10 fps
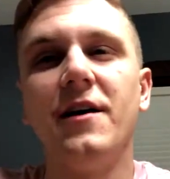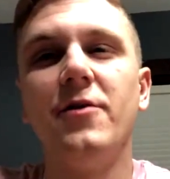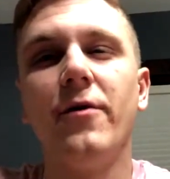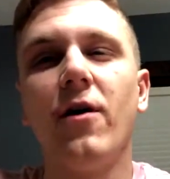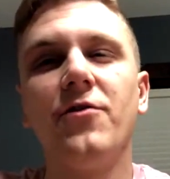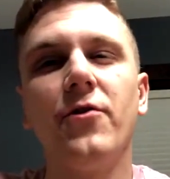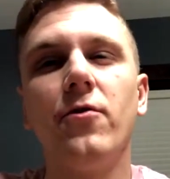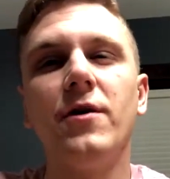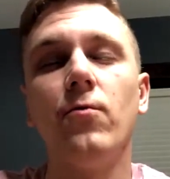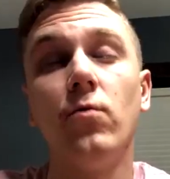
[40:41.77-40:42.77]
it
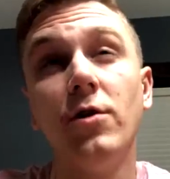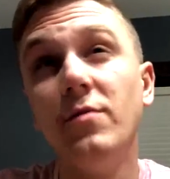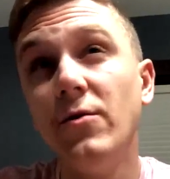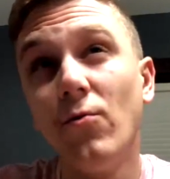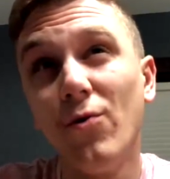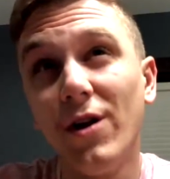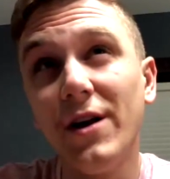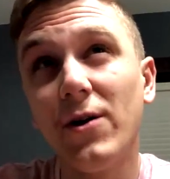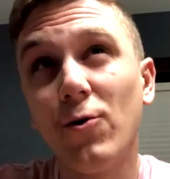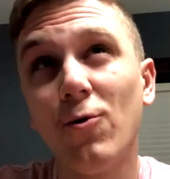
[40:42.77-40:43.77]
would be
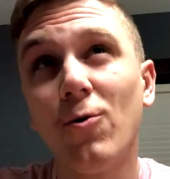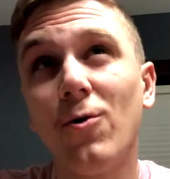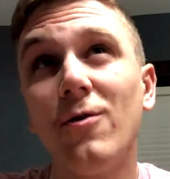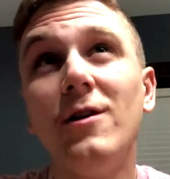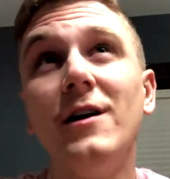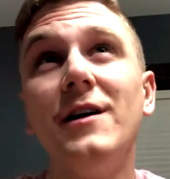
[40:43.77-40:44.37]
really cool